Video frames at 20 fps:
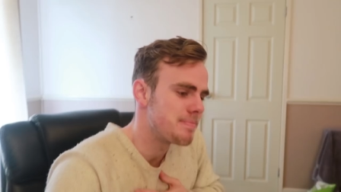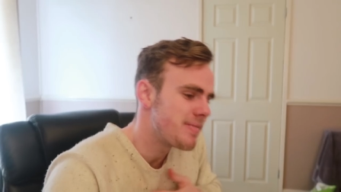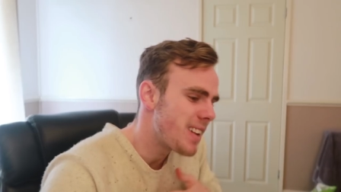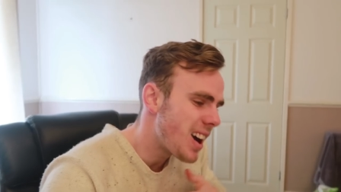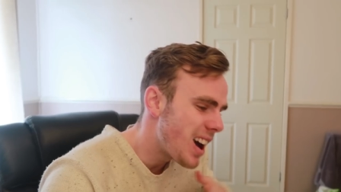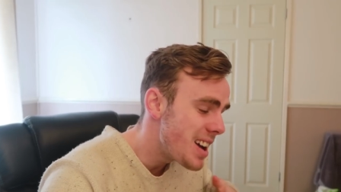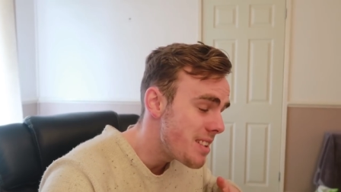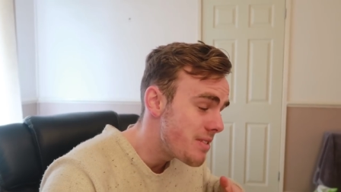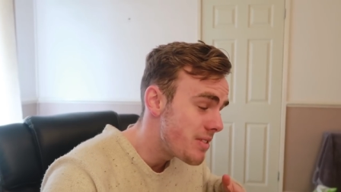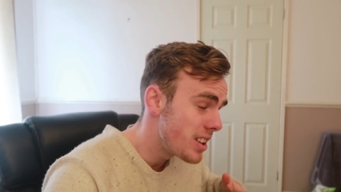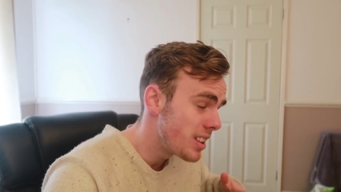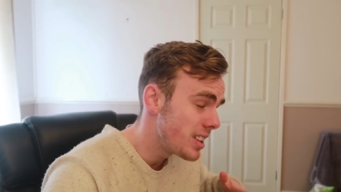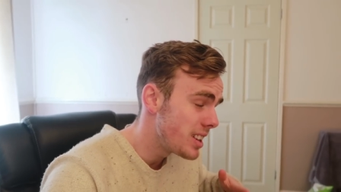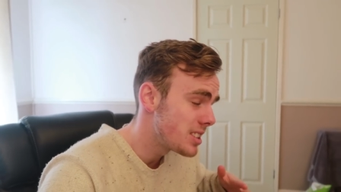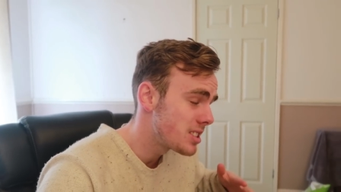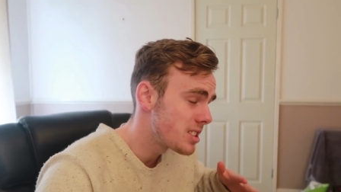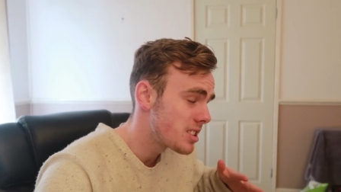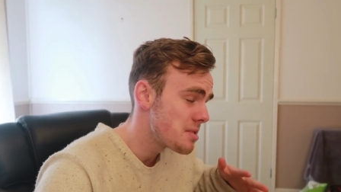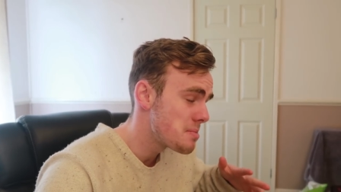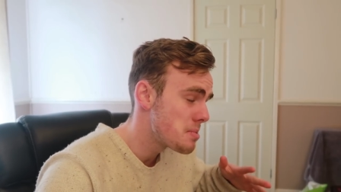Am I
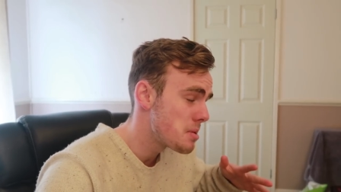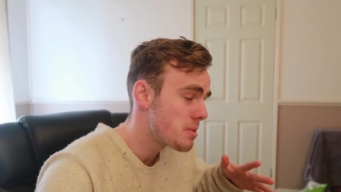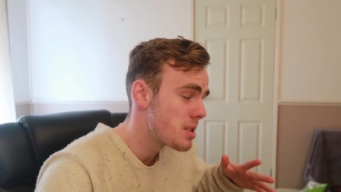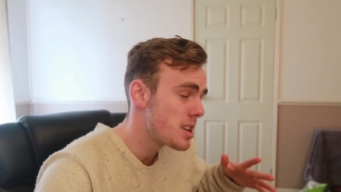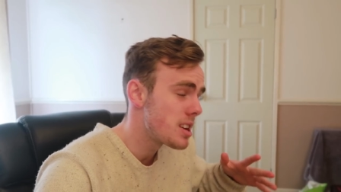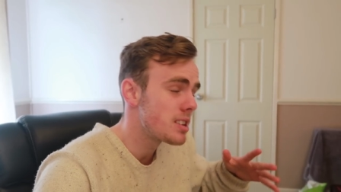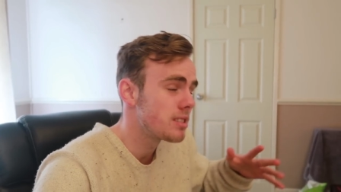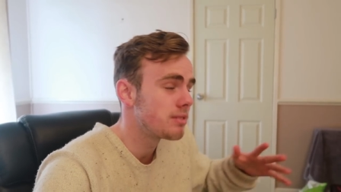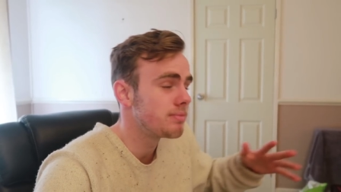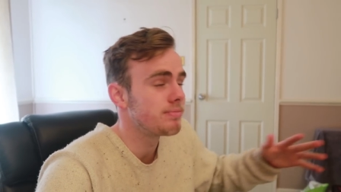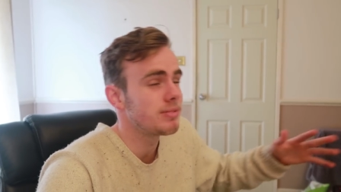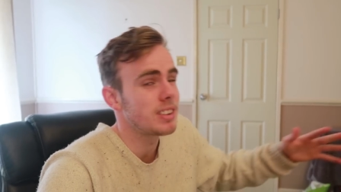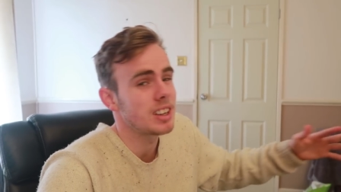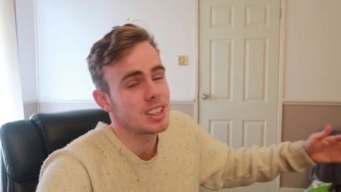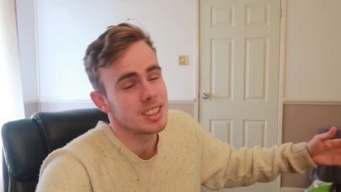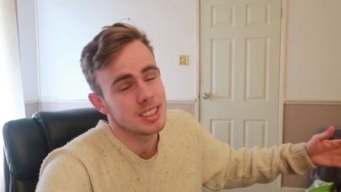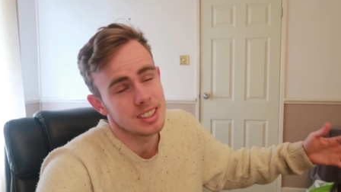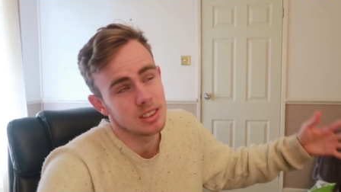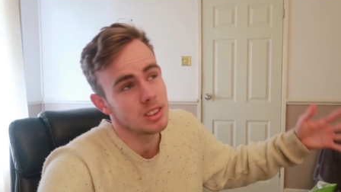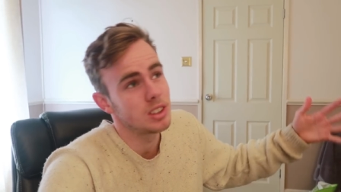feeling super well?
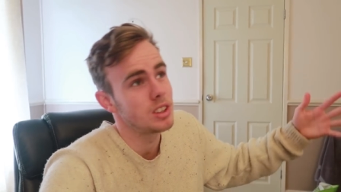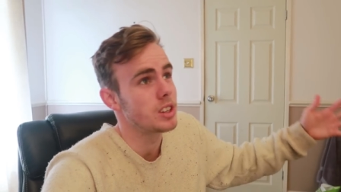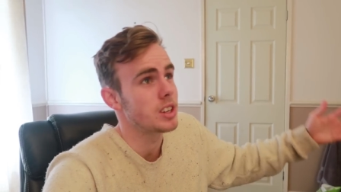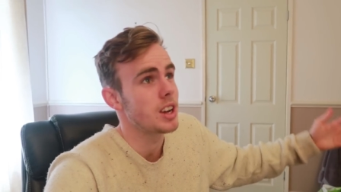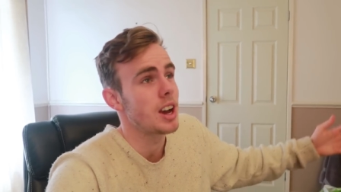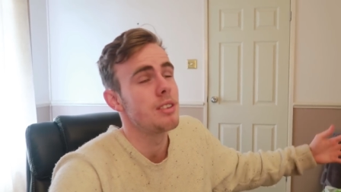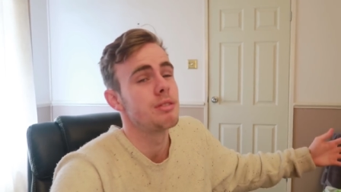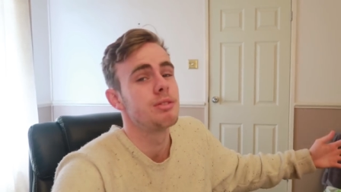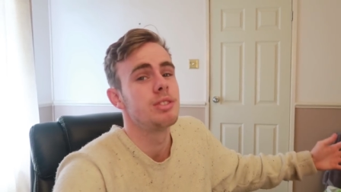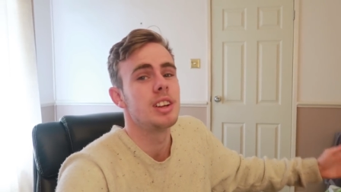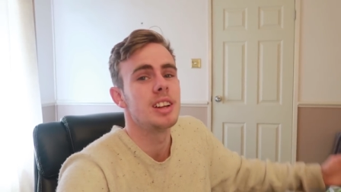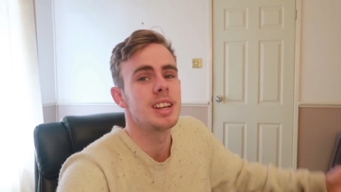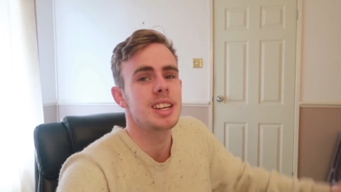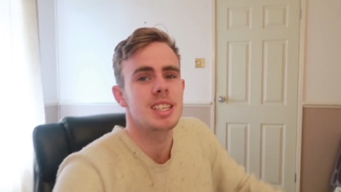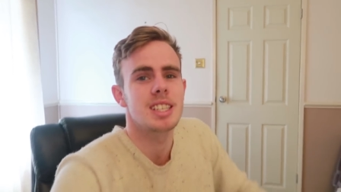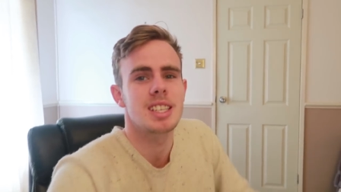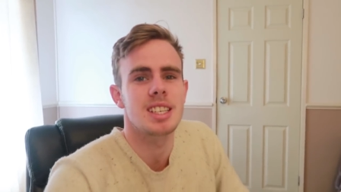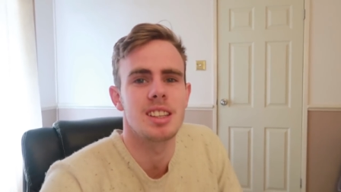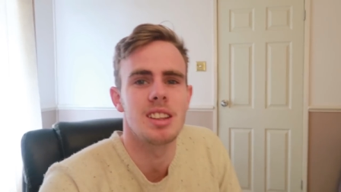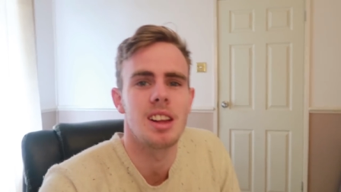Look, I'm feeling
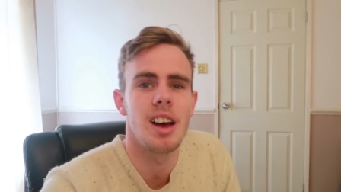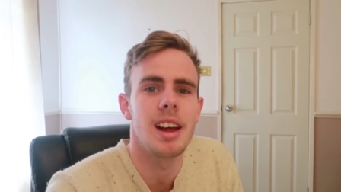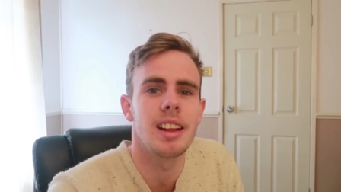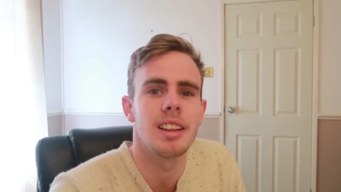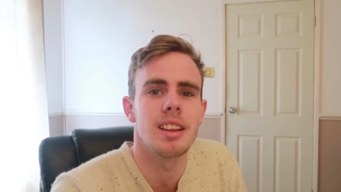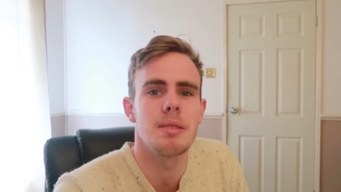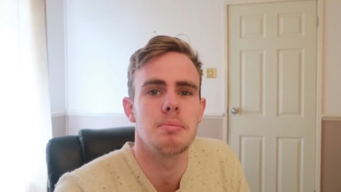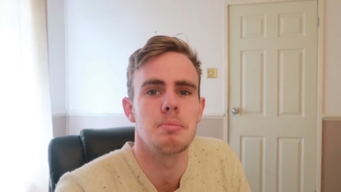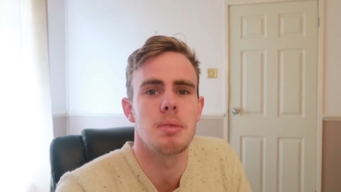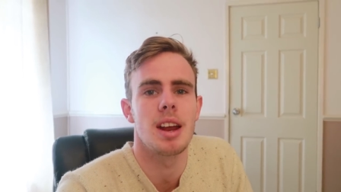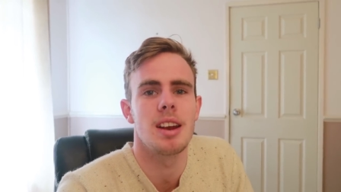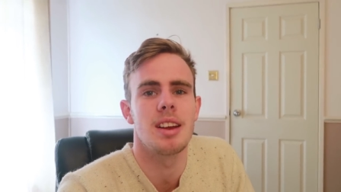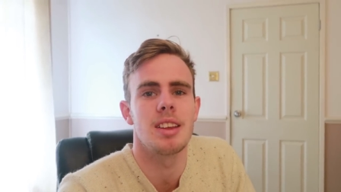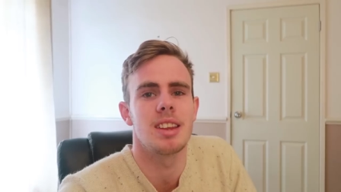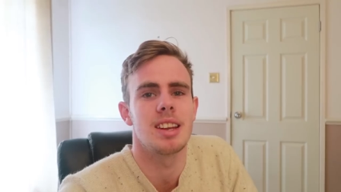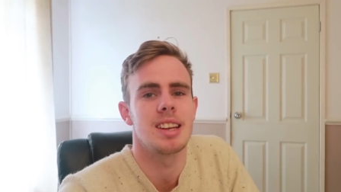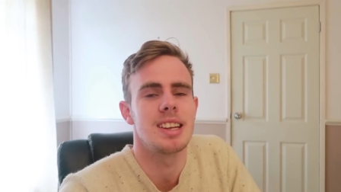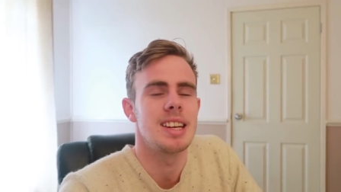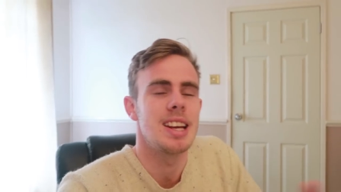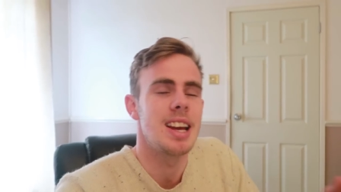slightly better
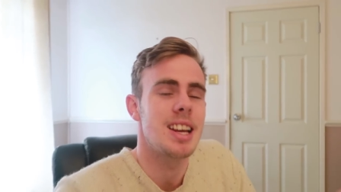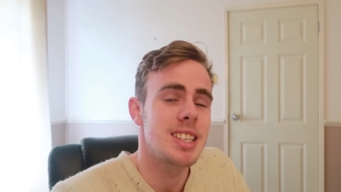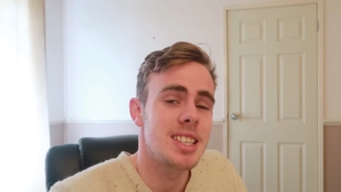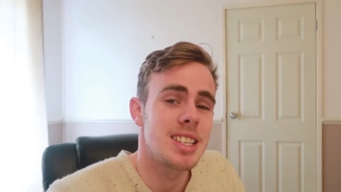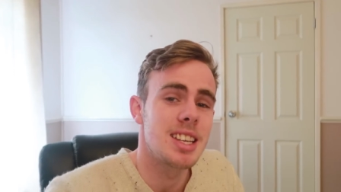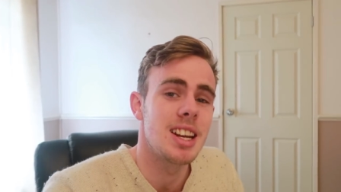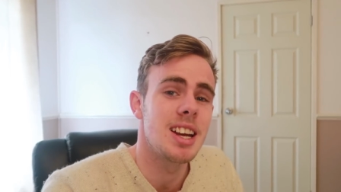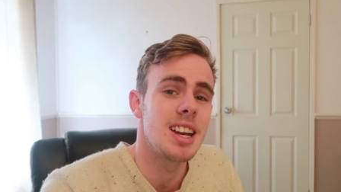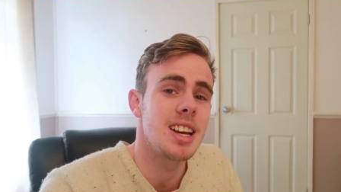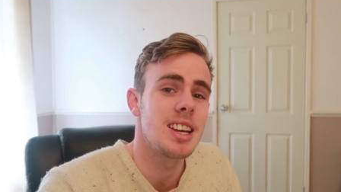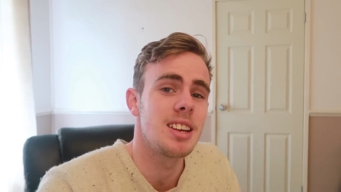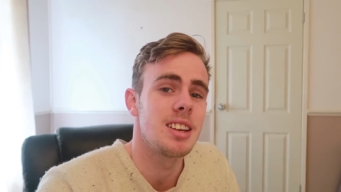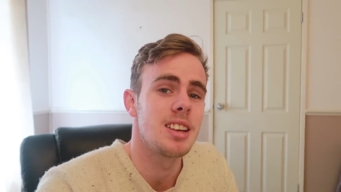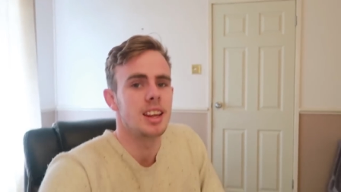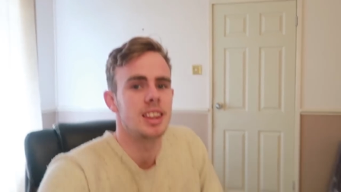than yesterday.